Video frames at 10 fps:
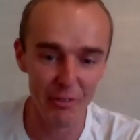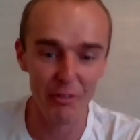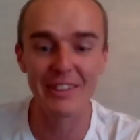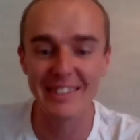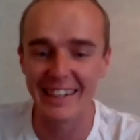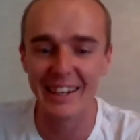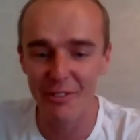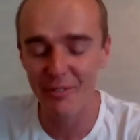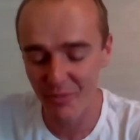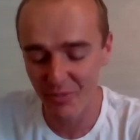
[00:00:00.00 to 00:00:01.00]

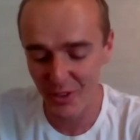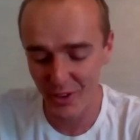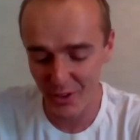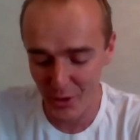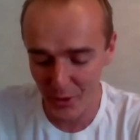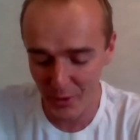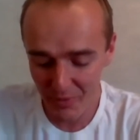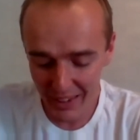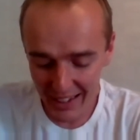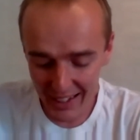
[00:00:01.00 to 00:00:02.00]
physically
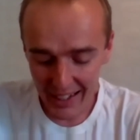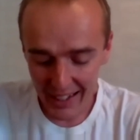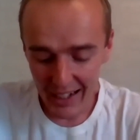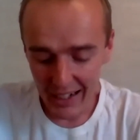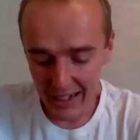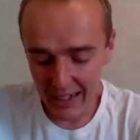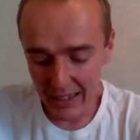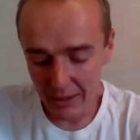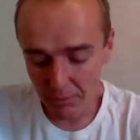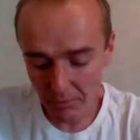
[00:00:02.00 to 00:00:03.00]
new.
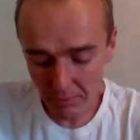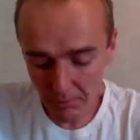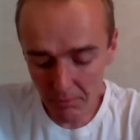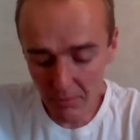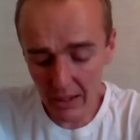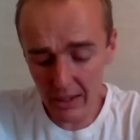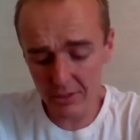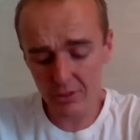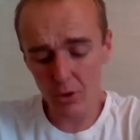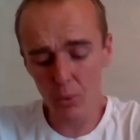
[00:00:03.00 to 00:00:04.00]

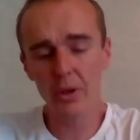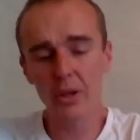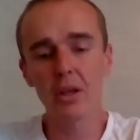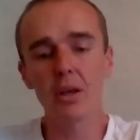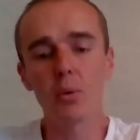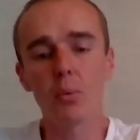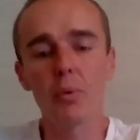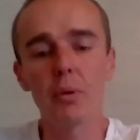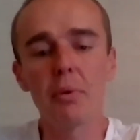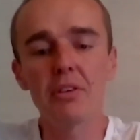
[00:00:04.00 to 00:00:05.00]
So
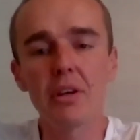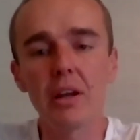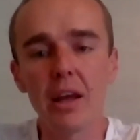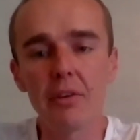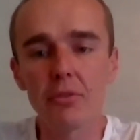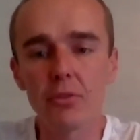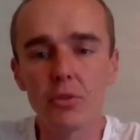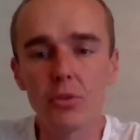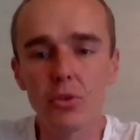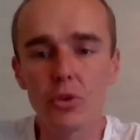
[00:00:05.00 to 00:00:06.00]
we basically have
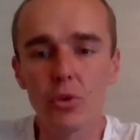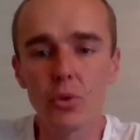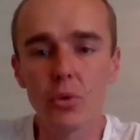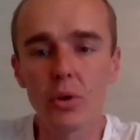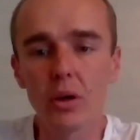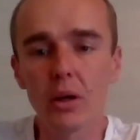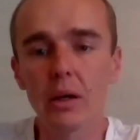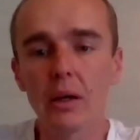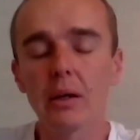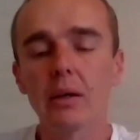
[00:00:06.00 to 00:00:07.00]
two
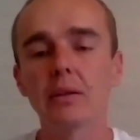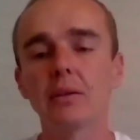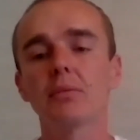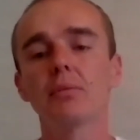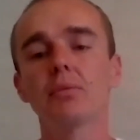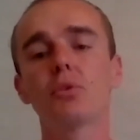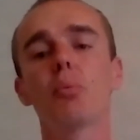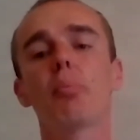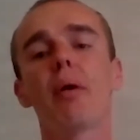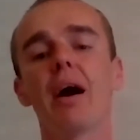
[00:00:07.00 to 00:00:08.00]

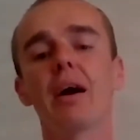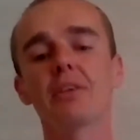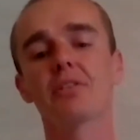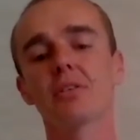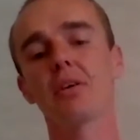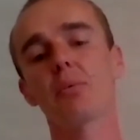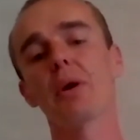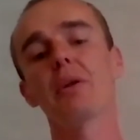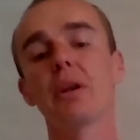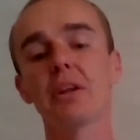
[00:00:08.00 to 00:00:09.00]
parts
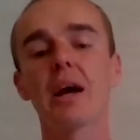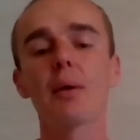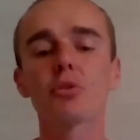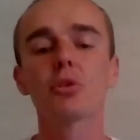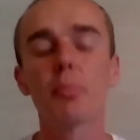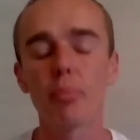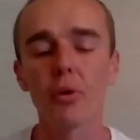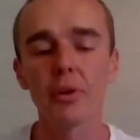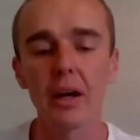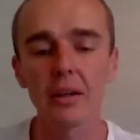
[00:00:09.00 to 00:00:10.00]
when it comes to the
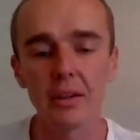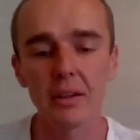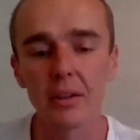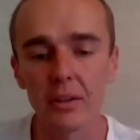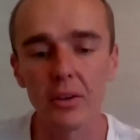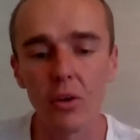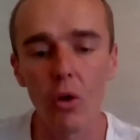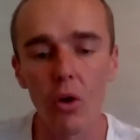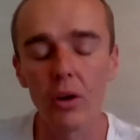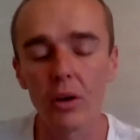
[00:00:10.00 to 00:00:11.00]
product and the
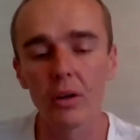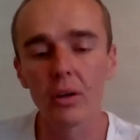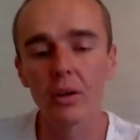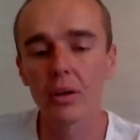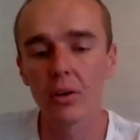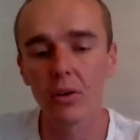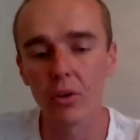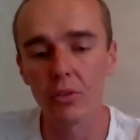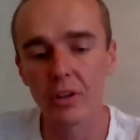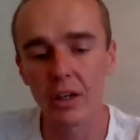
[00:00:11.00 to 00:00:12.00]

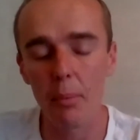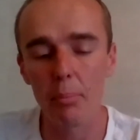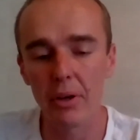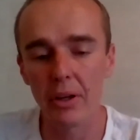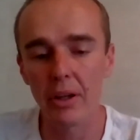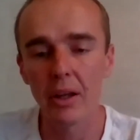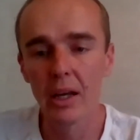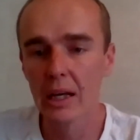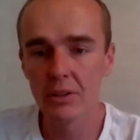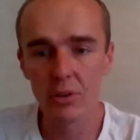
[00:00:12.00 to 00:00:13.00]
core of the company.
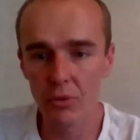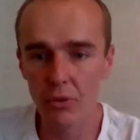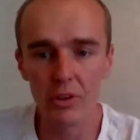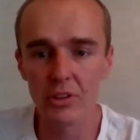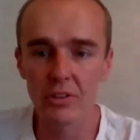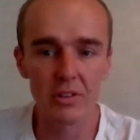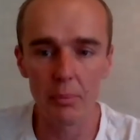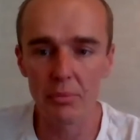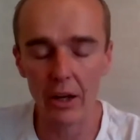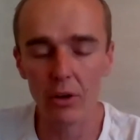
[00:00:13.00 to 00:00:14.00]
So of course, it's
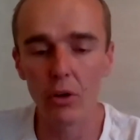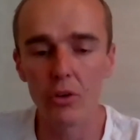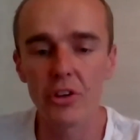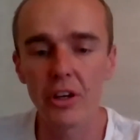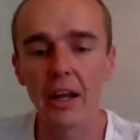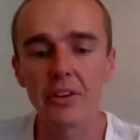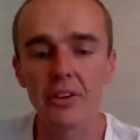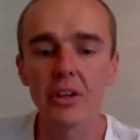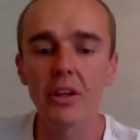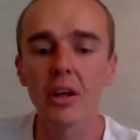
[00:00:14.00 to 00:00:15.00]
some technology and
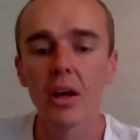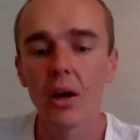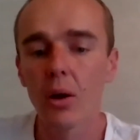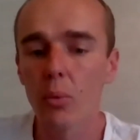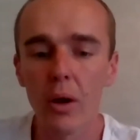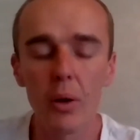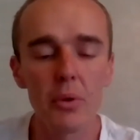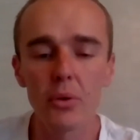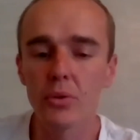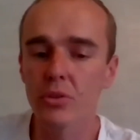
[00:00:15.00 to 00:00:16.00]
IT, where
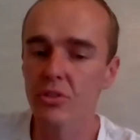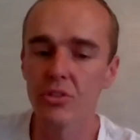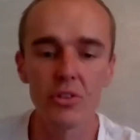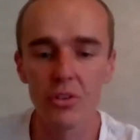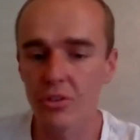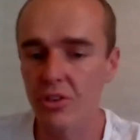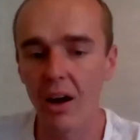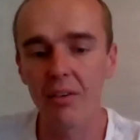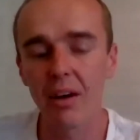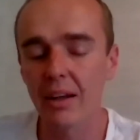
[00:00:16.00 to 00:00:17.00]
we use
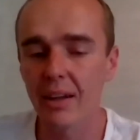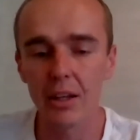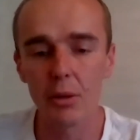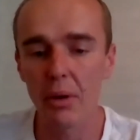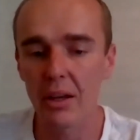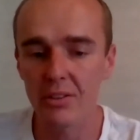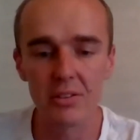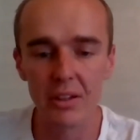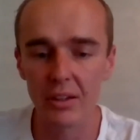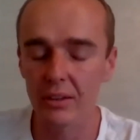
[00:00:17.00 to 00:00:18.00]
Java and
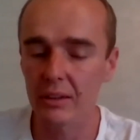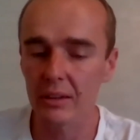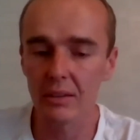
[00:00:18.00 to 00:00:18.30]
databases and